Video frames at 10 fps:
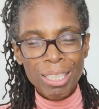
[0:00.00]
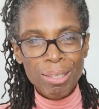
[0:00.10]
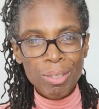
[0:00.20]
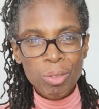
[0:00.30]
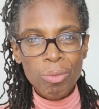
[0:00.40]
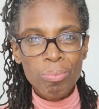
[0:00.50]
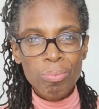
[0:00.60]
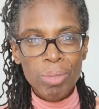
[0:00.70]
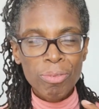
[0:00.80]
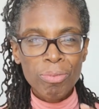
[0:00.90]
sort of
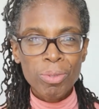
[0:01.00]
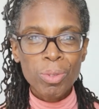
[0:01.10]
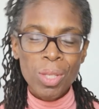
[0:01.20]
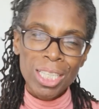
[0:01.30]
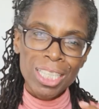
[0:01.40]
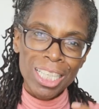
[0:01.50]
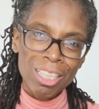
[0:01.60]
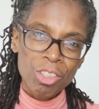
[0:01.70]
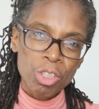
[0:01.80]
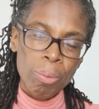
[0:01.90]
mindful
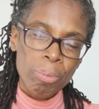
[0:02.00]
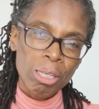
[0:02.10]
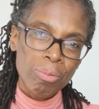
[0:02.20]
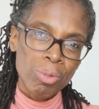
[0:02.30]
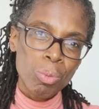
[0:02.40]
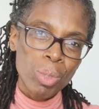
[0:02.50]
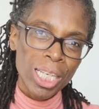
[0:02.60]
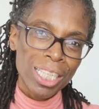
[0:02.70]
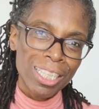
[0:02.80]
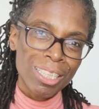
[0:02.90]
attention, mindful
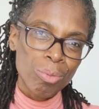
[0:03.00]
awareness,